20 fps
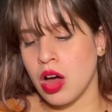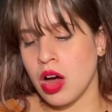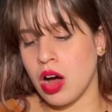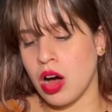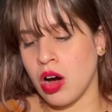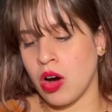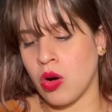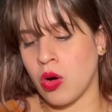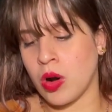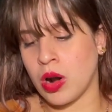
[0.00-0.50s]

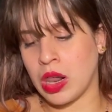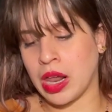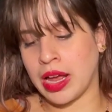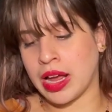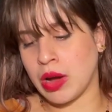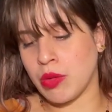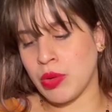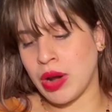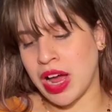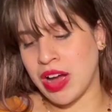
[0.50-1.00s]
or like I
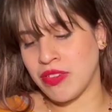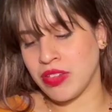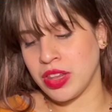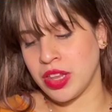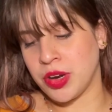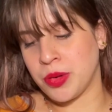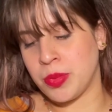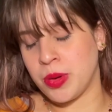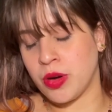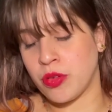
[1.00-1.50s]
would have a
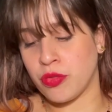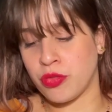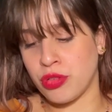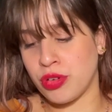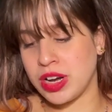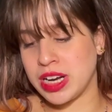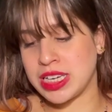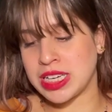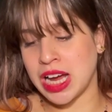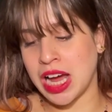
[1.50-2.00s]
little bit of
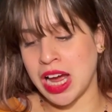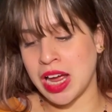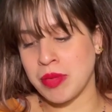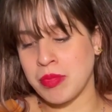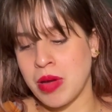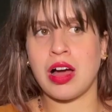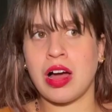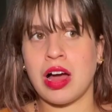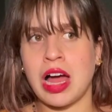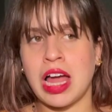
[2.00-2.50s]
free time.
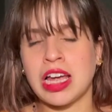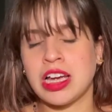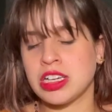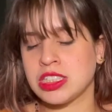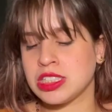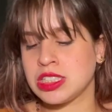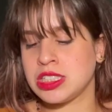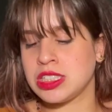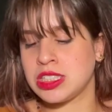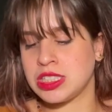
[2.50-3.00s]
I could
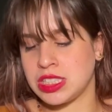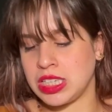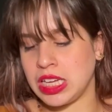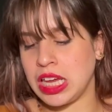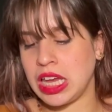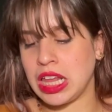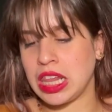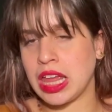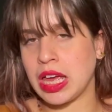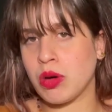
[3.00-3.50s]

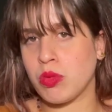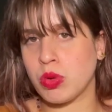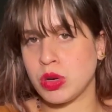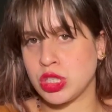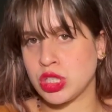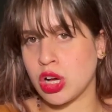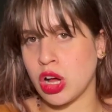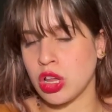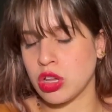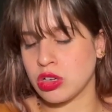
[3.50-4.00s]
see like which
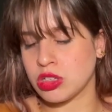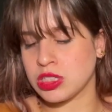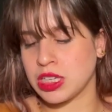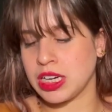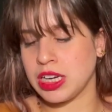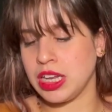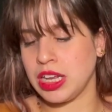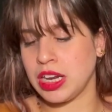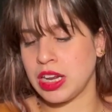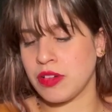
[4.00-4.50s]
colors I
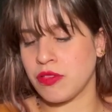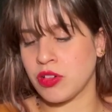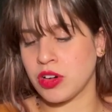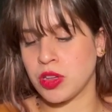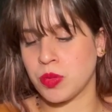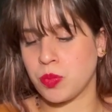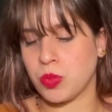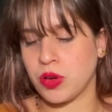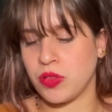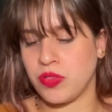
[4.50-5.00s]
needed for the
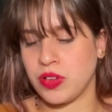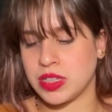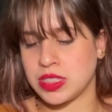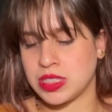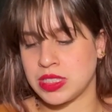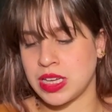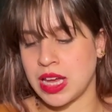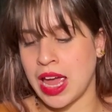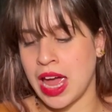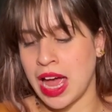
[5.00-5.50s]
previous
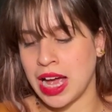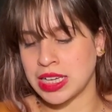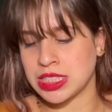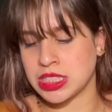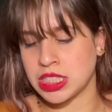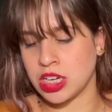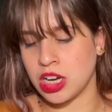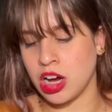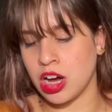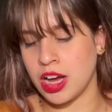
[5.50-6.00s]
day
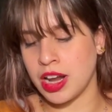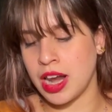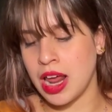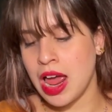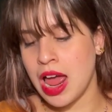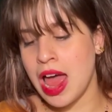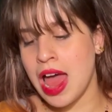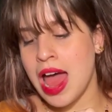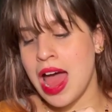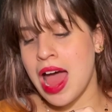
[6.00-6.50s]
hexagon,
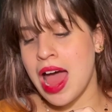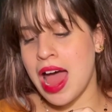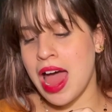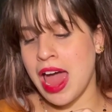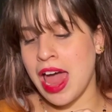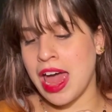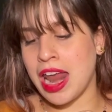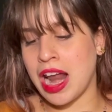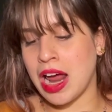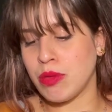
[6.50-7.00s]

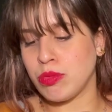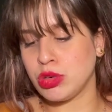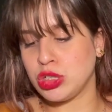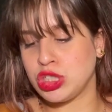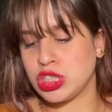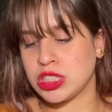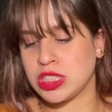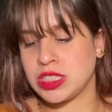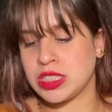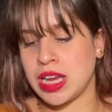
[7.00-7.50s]
and I would
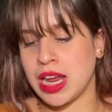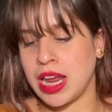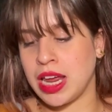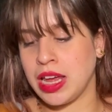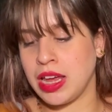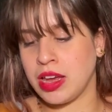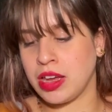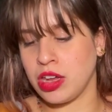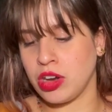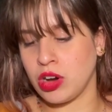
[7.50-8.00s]
just
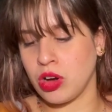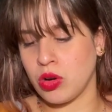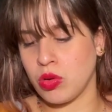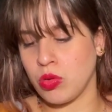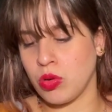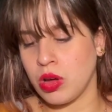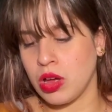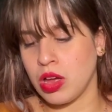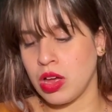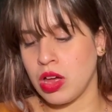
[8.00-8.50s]
take, you
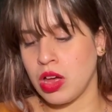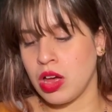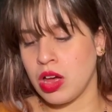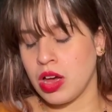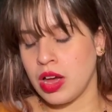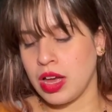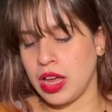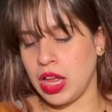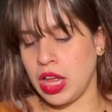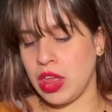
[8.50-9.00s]
know,
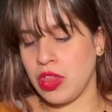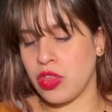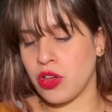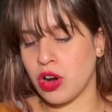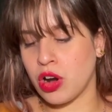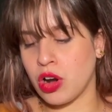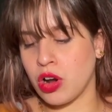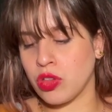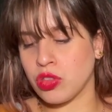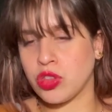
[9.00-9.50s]

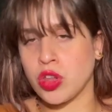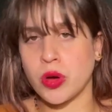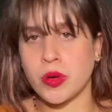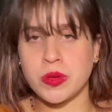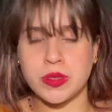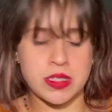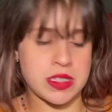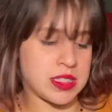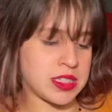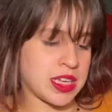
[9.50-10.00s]
either
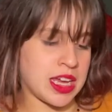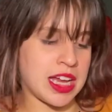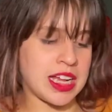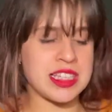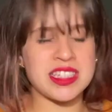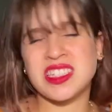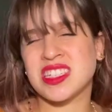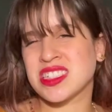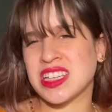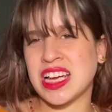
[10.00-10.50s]
those
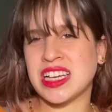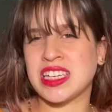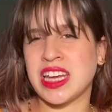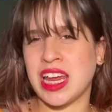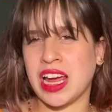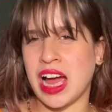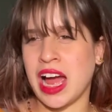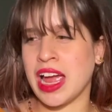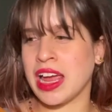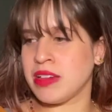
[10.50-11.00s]
skeins, because I
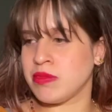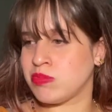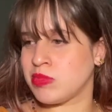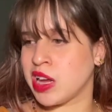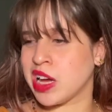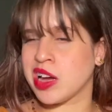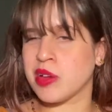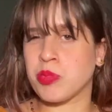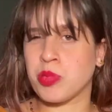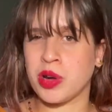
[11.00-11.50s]

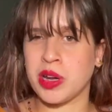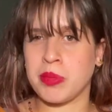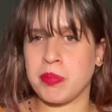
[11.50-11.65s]
take a pretty